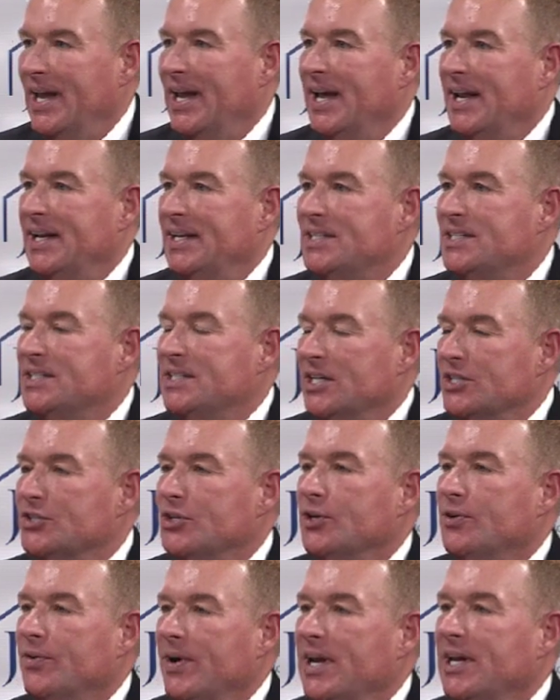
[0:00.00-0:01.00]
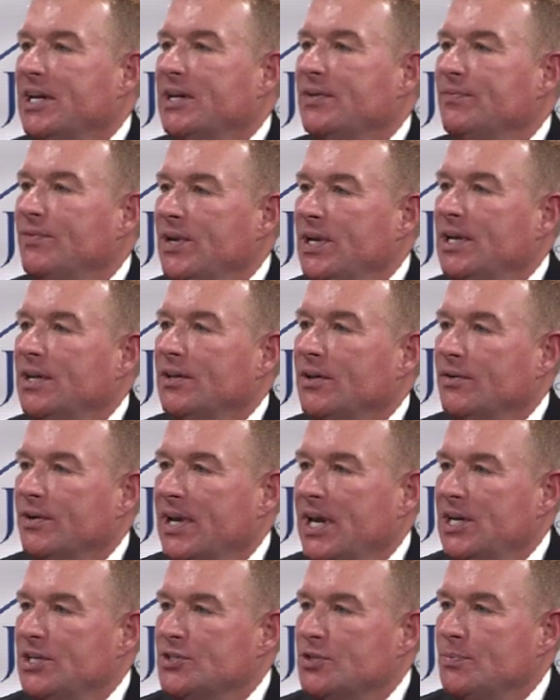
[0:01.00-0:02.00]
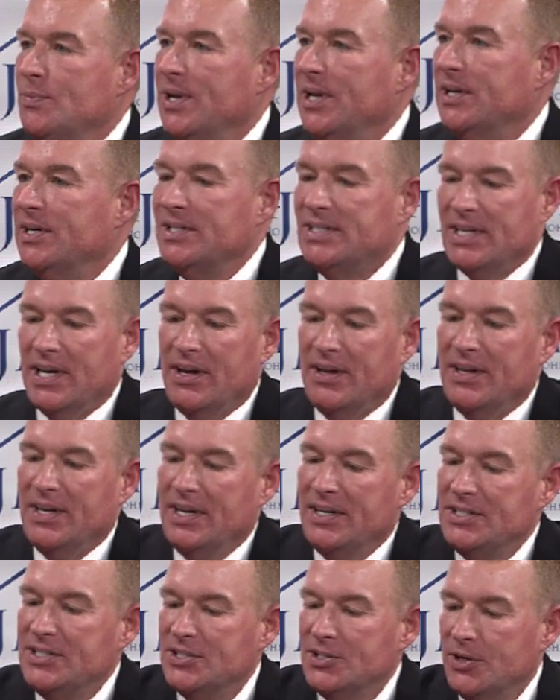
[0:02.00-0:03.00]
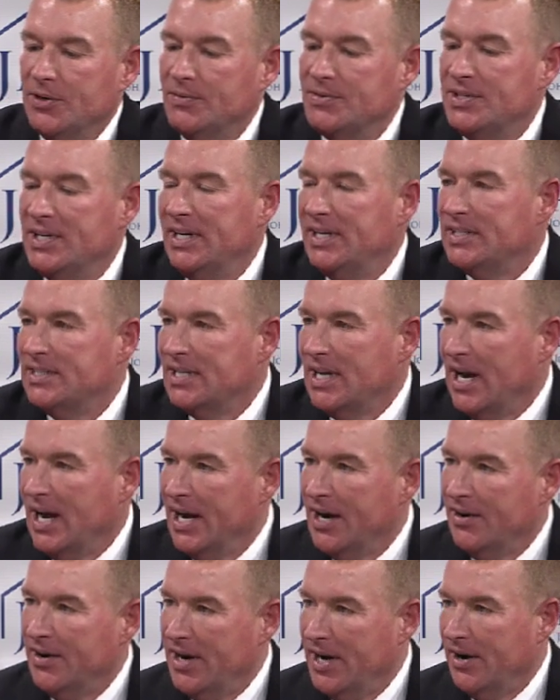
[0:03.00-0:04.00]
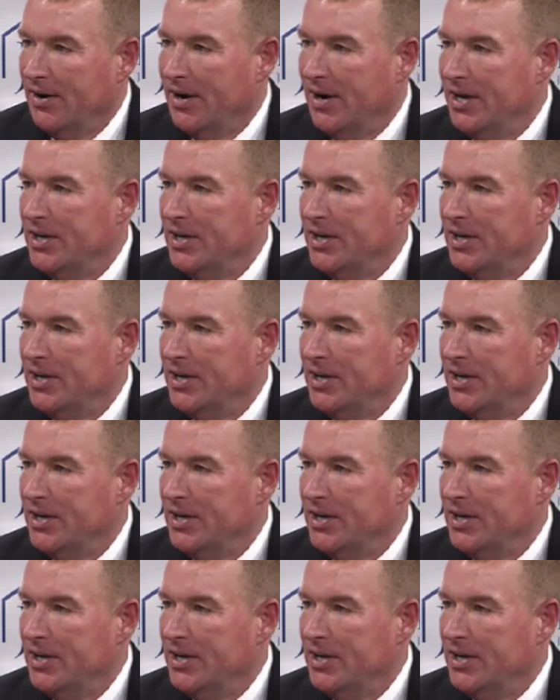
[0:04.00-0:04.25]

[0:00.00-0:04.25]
And it's such a great, convenient location because it serves the entire area.